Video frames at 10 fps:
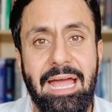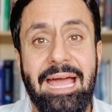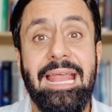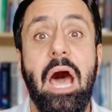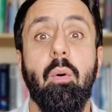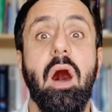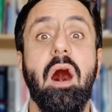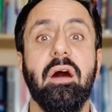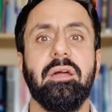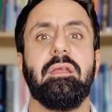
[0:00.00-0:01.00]
And our
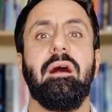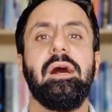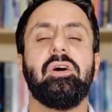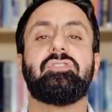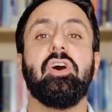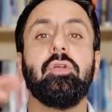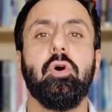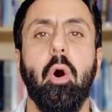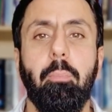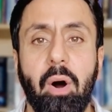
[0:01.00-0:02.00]
akhirah, our
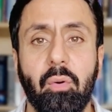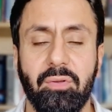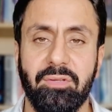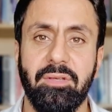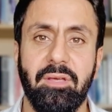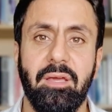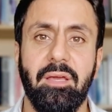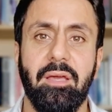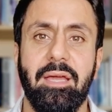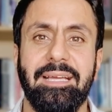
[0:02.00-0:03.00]
eternal abode,
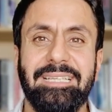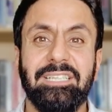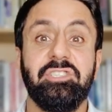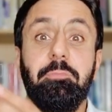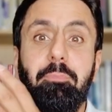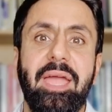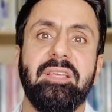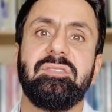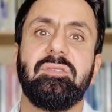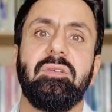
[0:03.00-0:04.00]
is actually
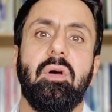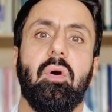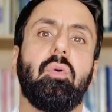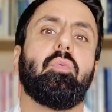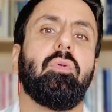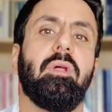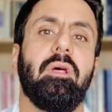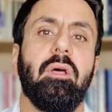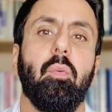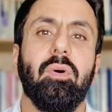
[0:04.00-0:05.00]
based on
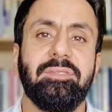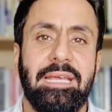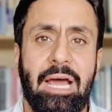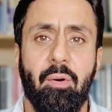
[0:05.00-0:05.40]
what's in